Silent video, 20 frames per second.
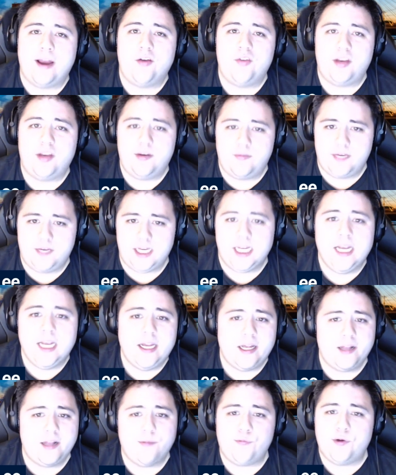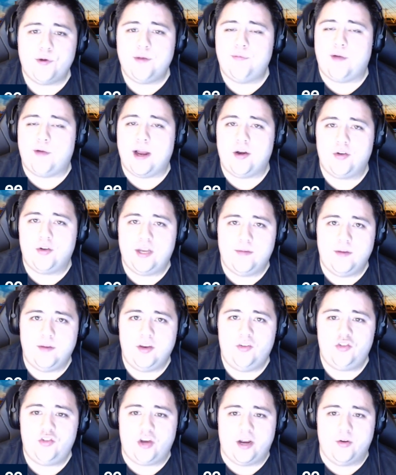TV in the free Fire
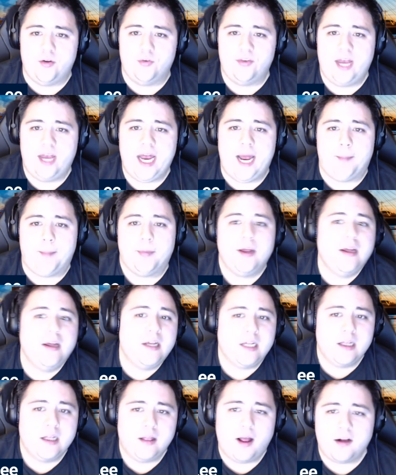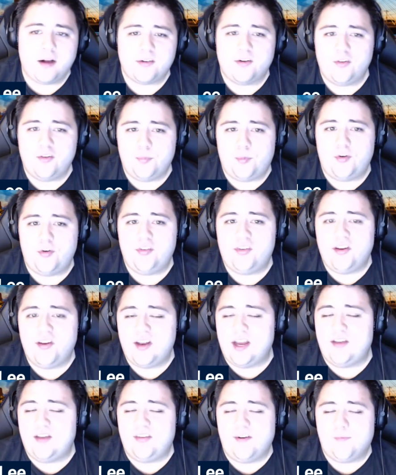TV's channels app. Locked On Sports
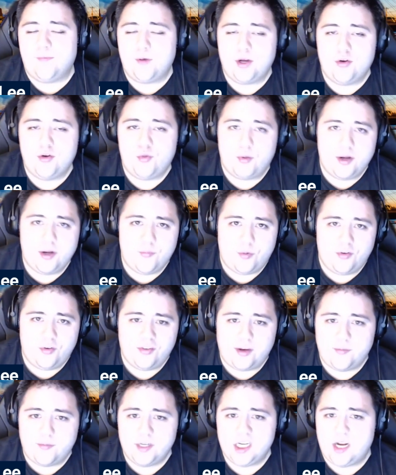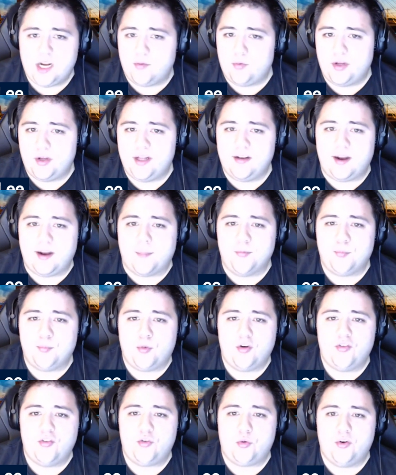Today is here for you 24/7, covering the top
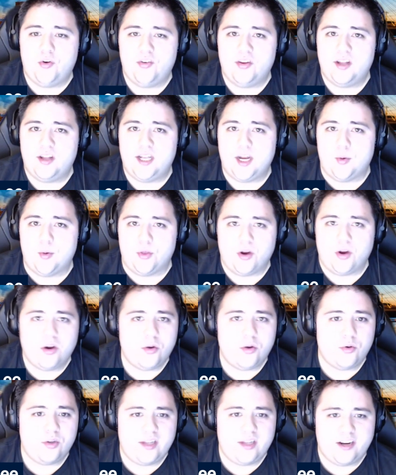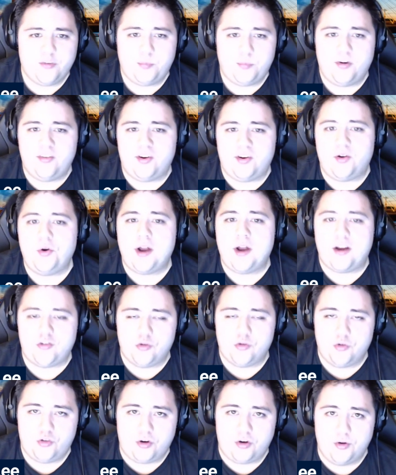sports stories of the day with our local experts and our
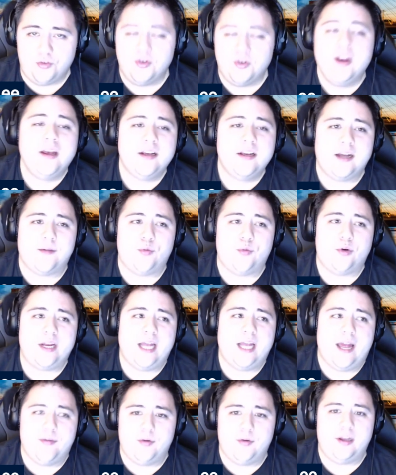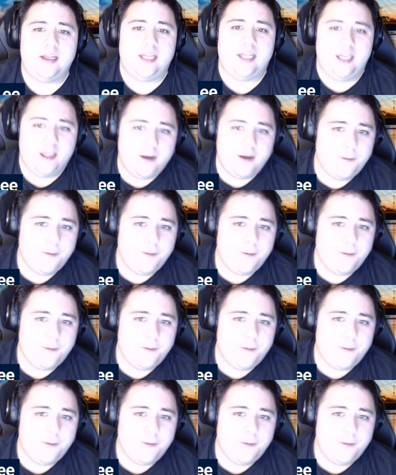national shows covering every league.